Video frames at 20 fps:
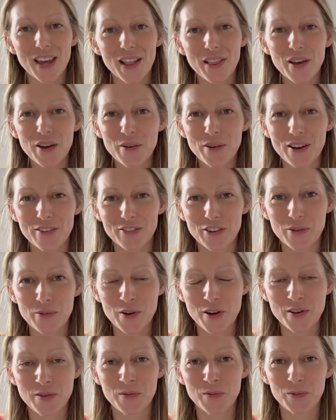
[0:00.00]
Hello
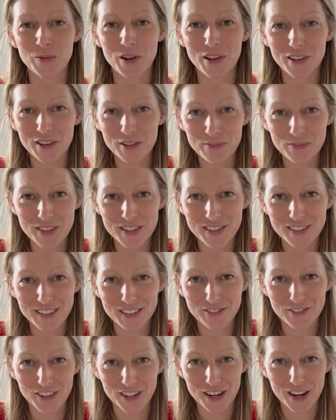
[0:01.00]
everyone, welcome to
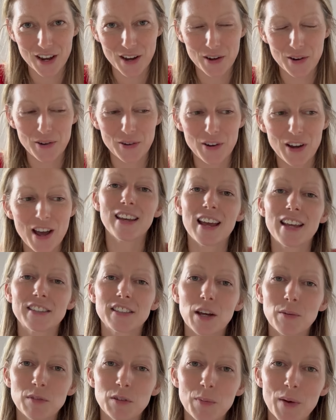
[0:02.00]
this video. It's
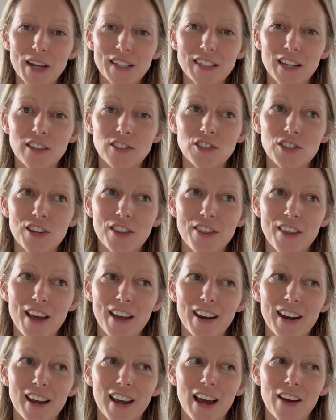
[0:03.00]
come to my attention that
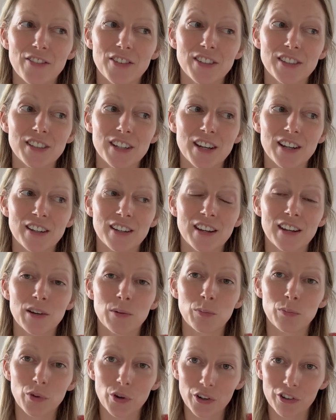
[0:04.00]
I haven't done an
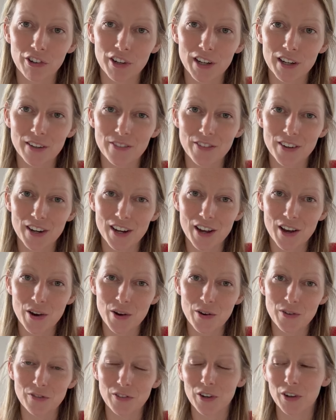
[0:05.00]
embroidery
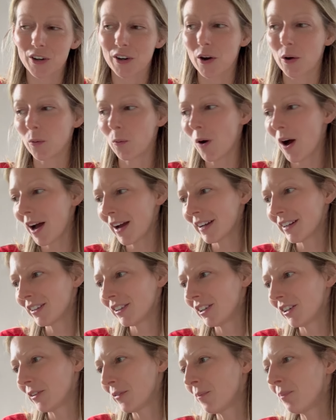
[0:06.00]
video for a
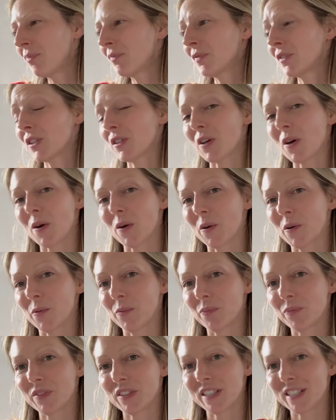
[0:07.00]
while, so
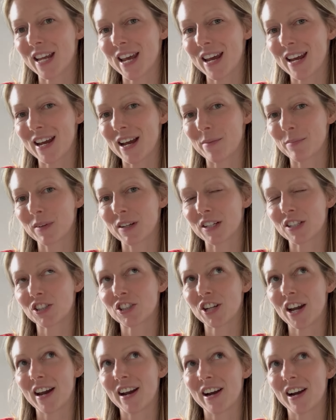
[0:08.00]
today I'm going to
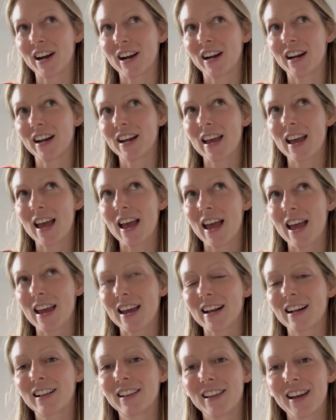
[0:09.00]
share
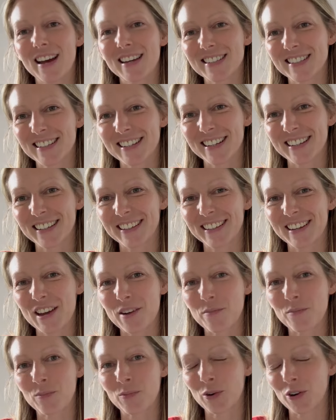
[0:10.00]
a classic
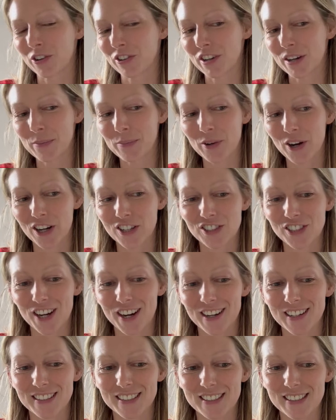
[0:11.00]
embroidery
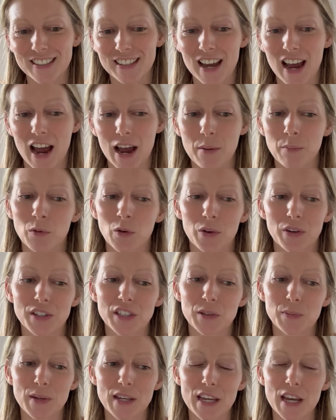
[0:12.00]
project. I'm going
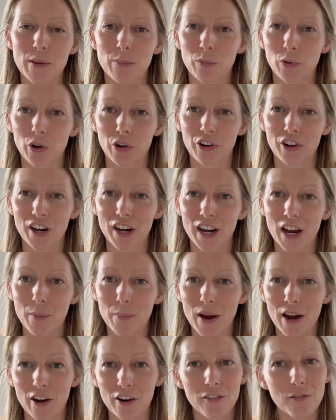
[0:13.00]
to be embroidering a
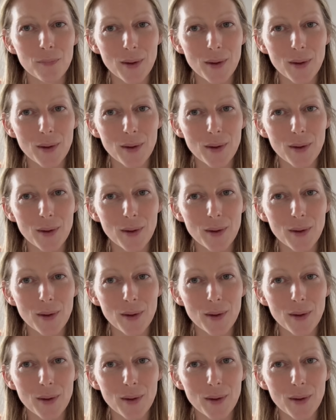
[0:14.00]
pair of